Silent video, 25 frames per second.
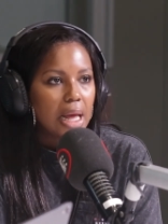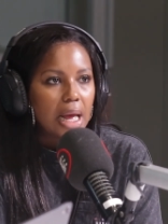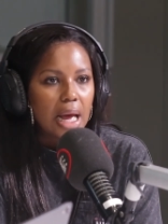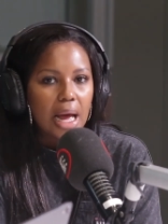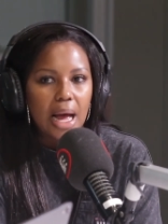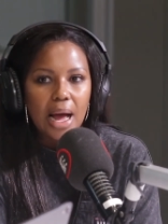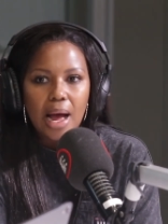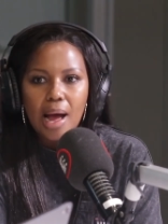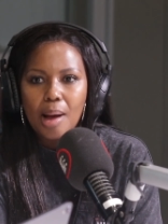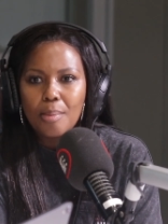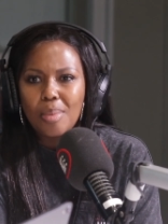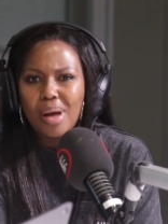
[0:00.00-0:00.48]

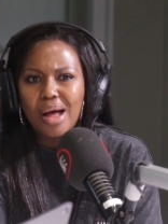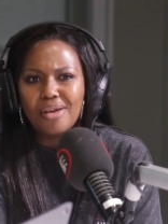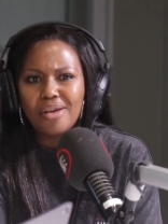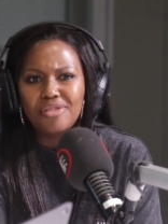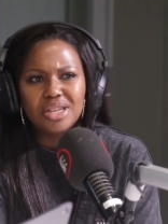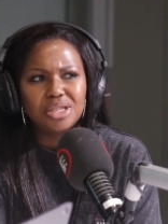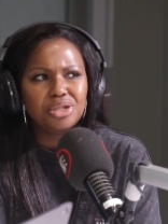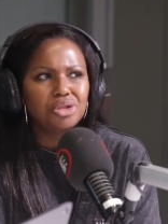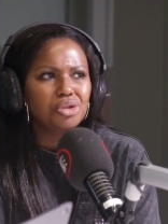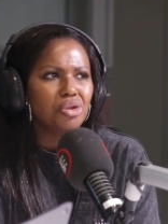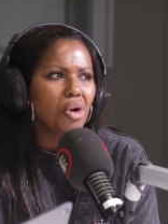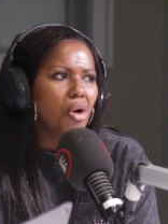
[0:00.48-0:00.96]
Um, yeah. I've
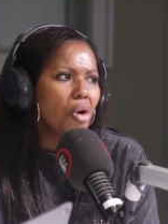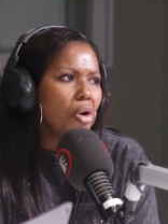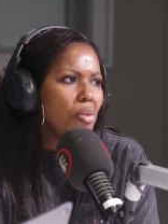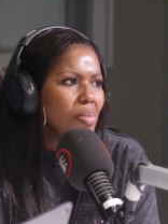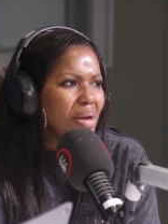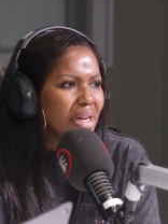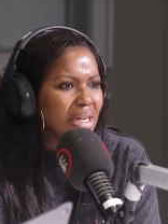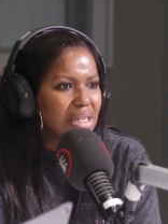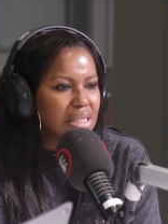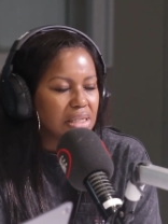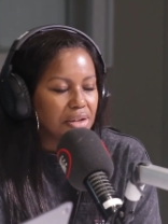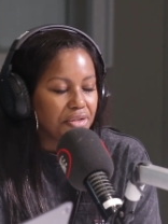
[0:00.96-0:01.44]
had so
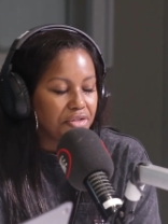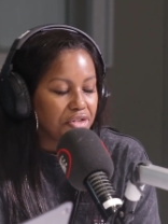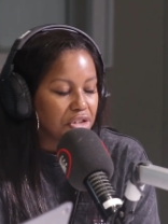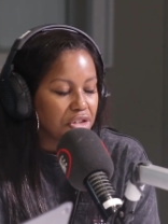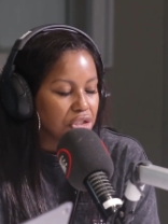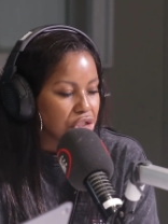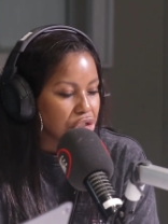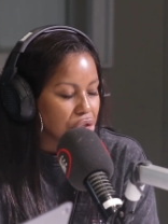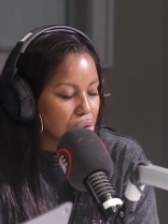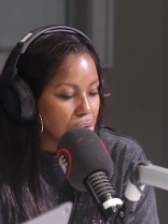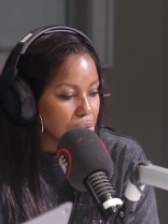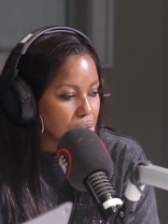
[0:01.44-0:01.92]
many
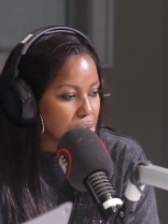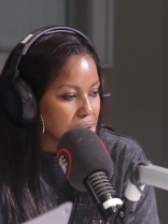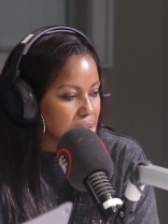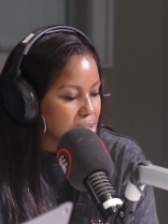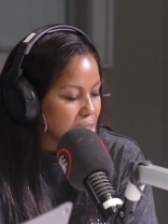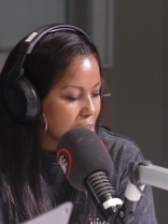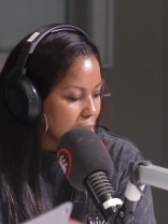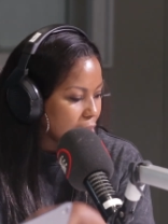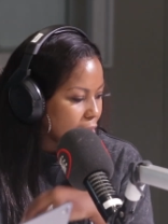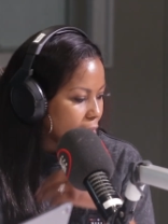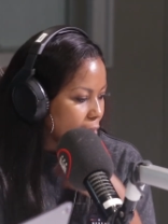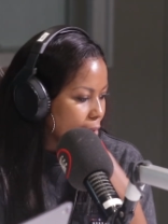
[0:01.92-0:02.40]
different shows.
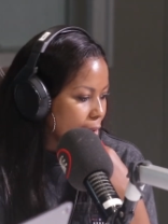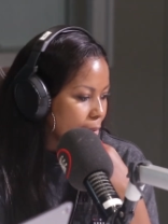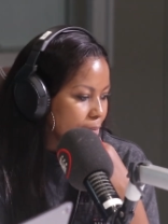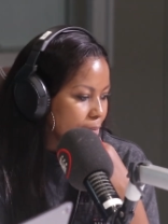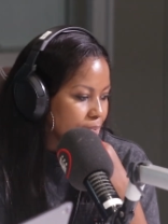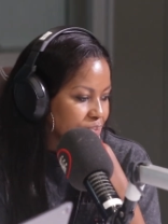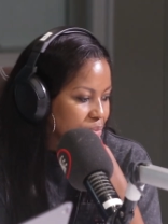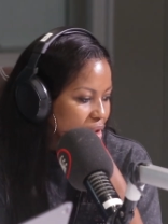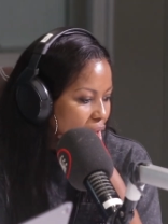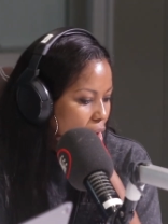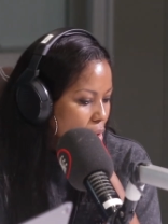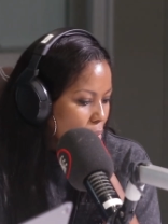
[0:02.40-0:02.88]

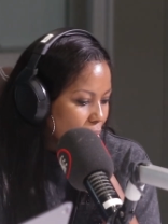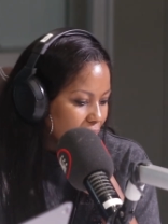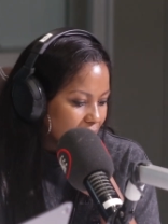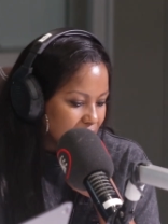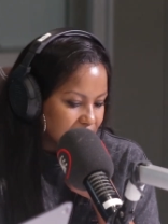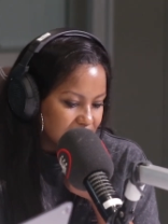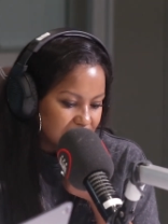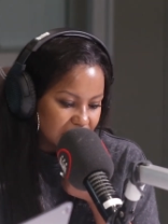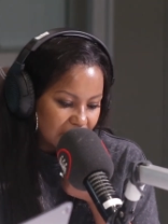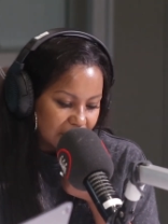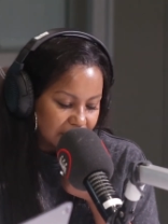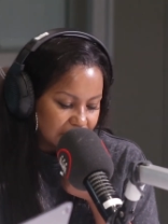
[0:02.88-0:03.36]
Um, what
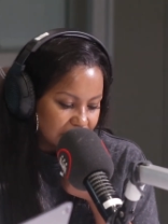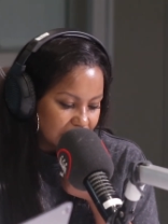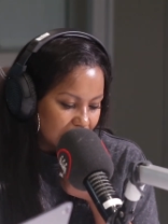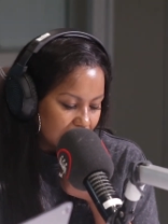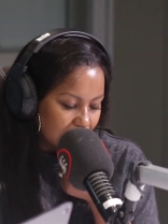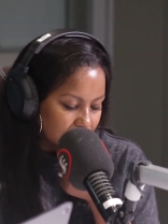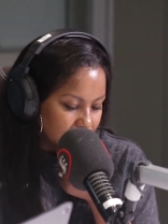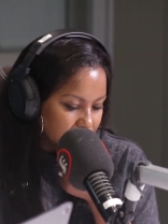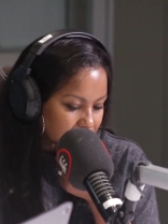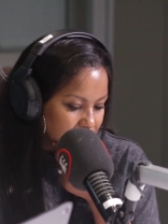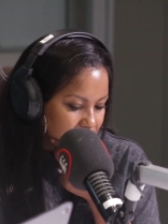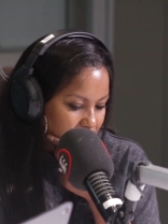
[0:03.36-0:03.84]
else stands
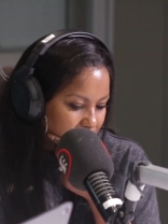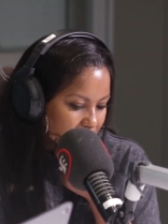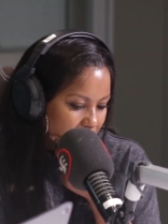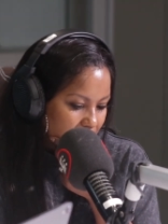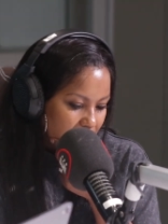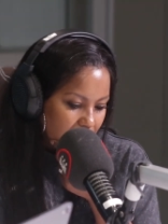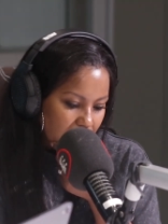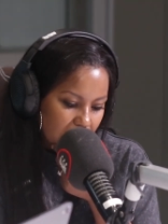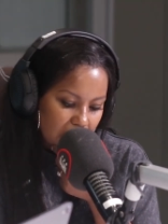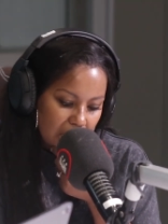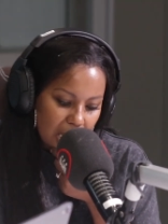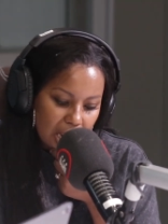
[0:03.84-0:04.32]
out?
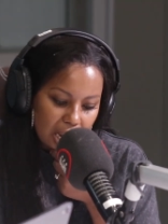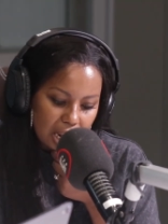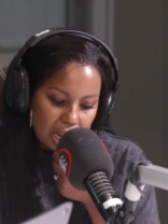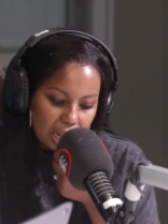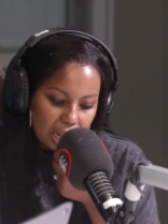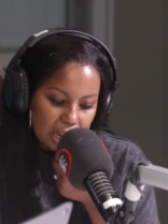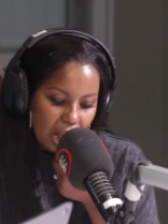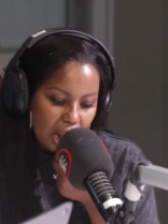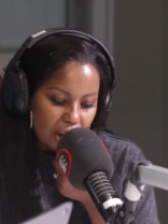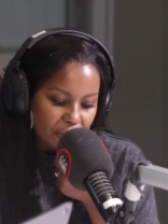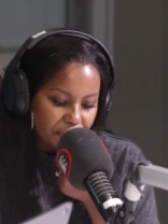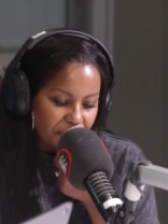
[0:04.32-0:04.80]

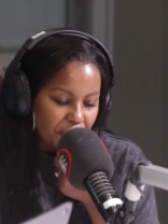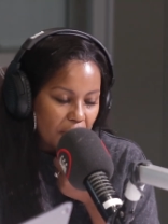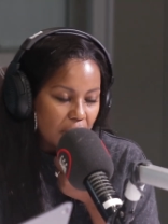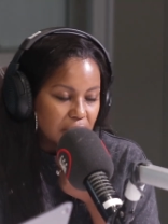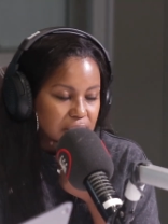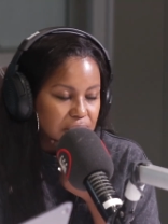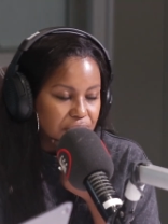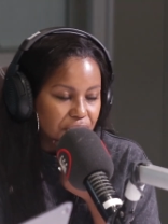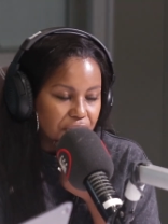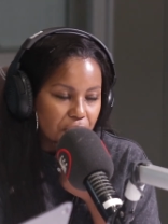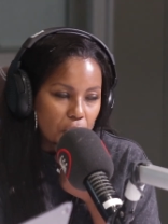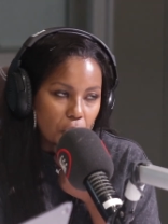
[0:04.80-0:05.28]
Uh, I'll
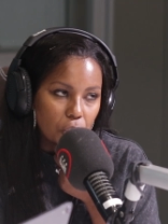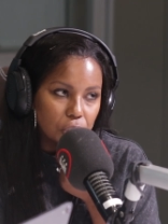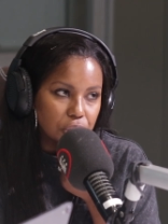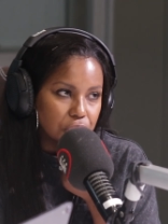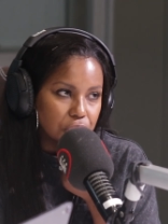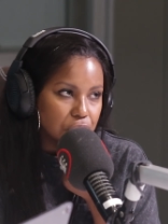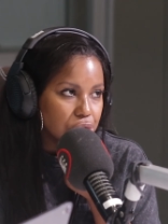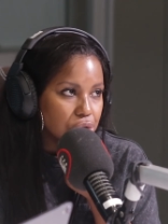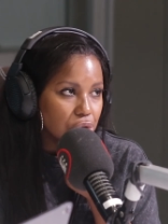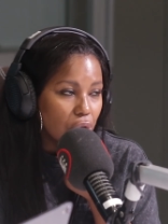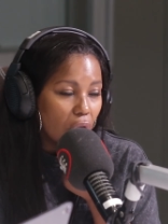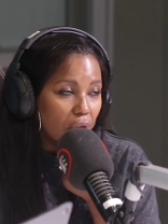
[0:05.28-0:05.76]
fast
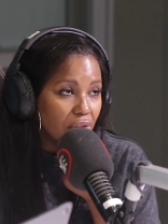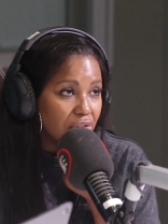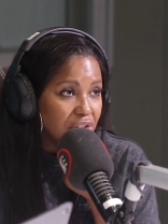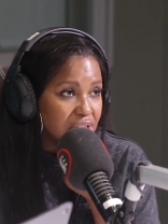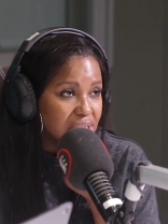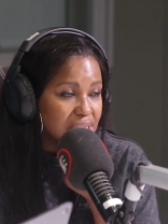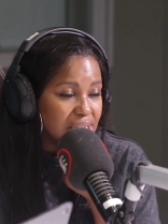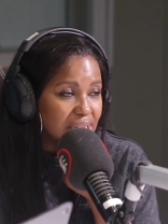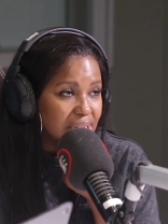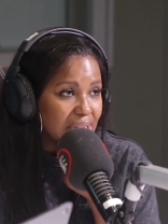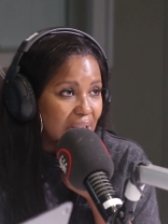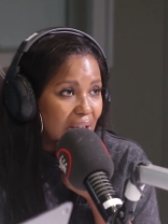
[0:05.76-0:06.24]
forward to
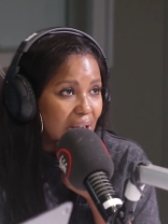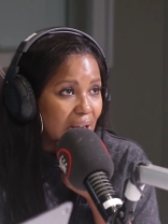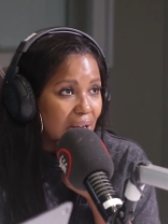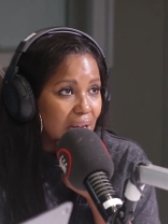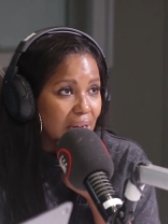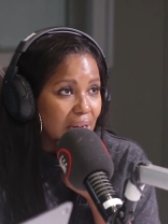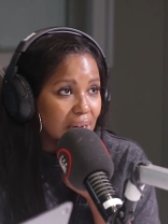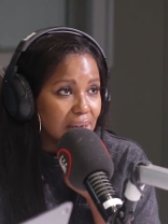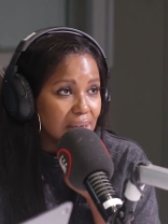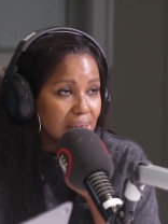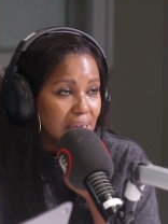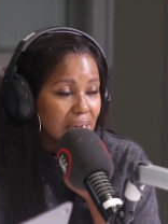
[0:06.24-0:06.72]
obviously
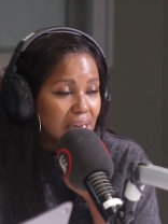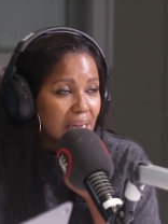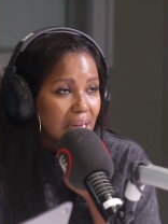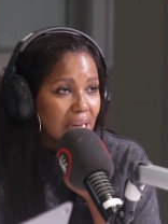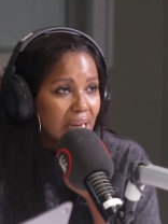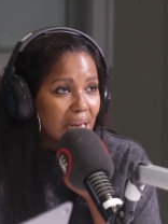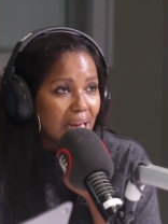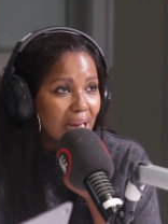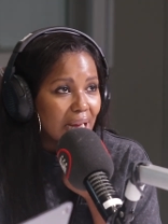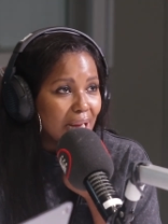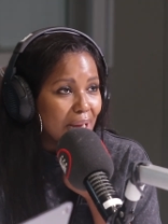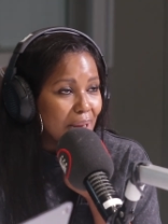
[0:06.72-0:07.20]
now
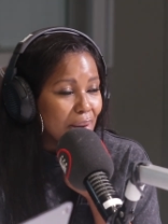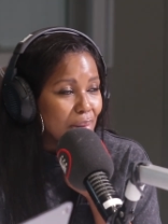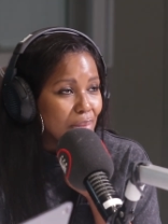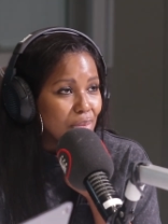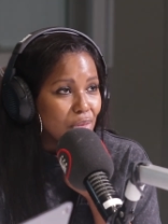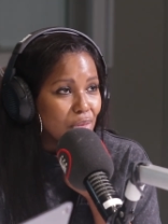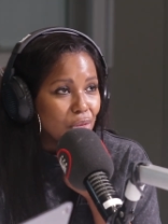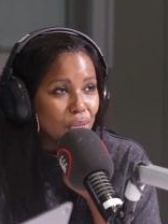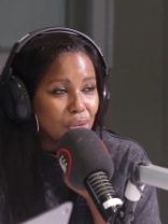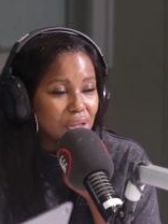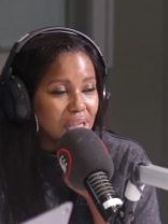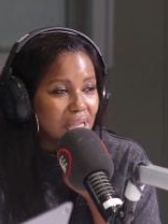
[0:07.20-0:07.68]

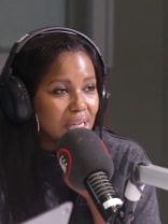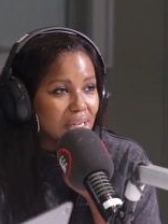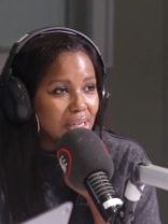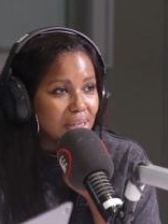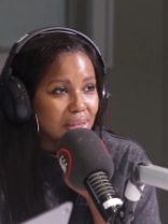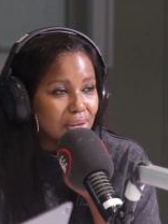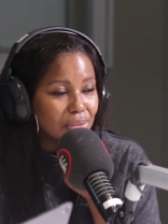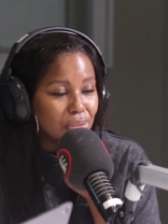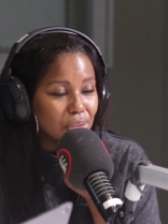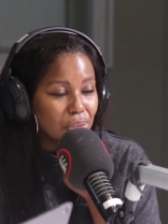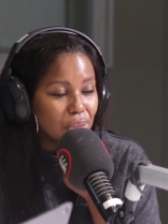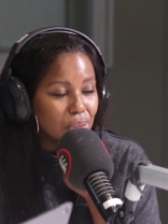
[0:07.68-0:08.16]
um, with
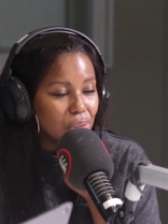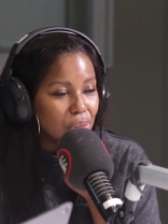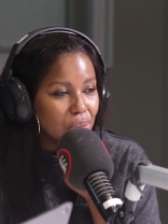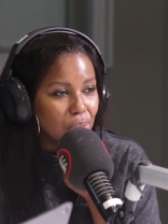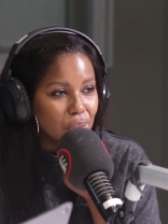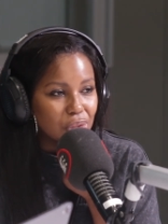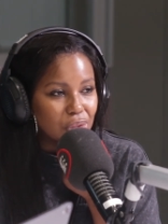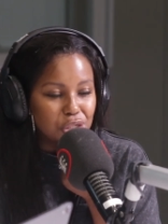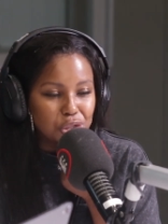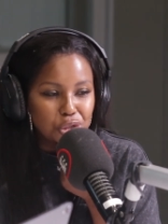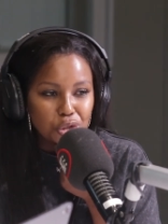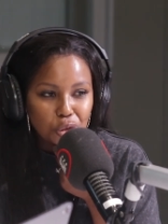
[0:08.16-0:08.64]
the
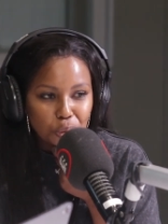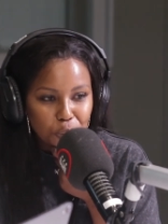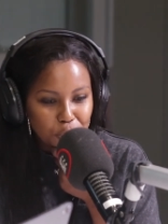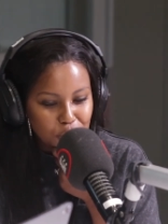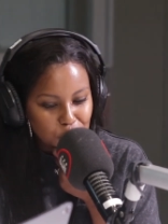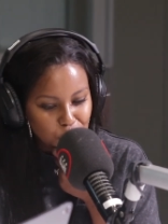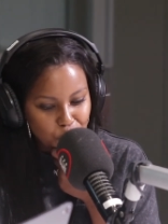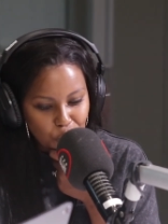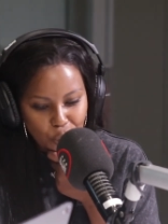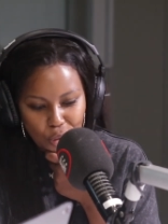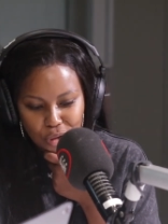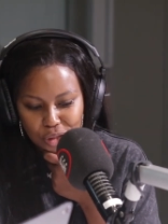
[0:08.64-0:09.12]
with
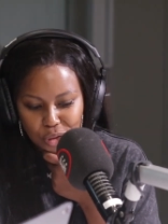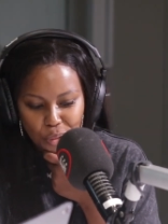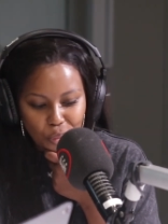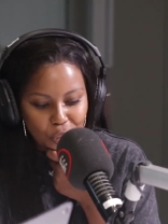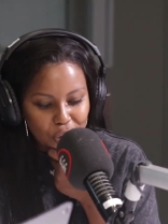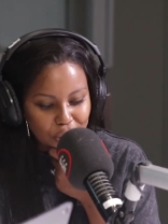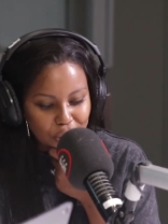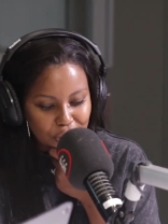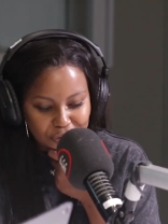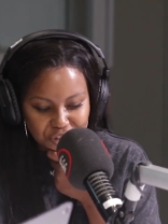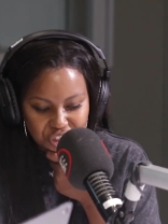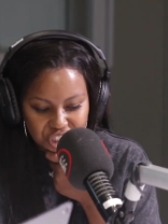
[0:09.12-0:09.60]
SuperSport, the
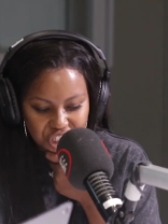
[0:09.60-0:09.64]
World of